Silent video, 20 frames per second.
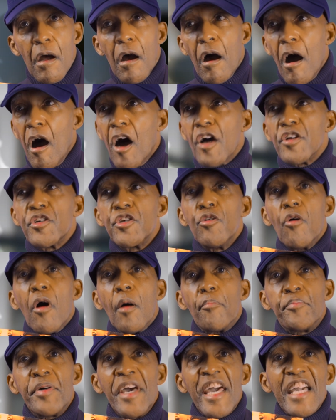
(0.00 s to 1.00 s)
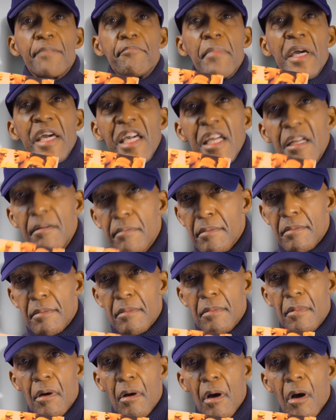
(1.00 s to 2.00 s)
Are you a pygmy
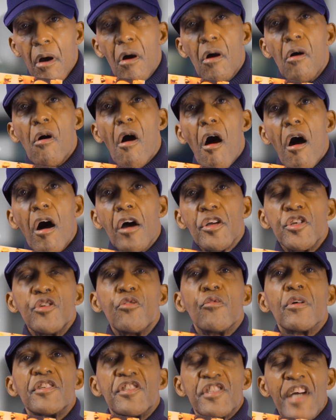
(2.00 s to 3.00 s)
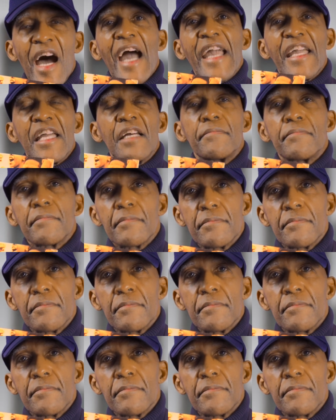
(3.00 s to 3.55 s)
or are you a giant?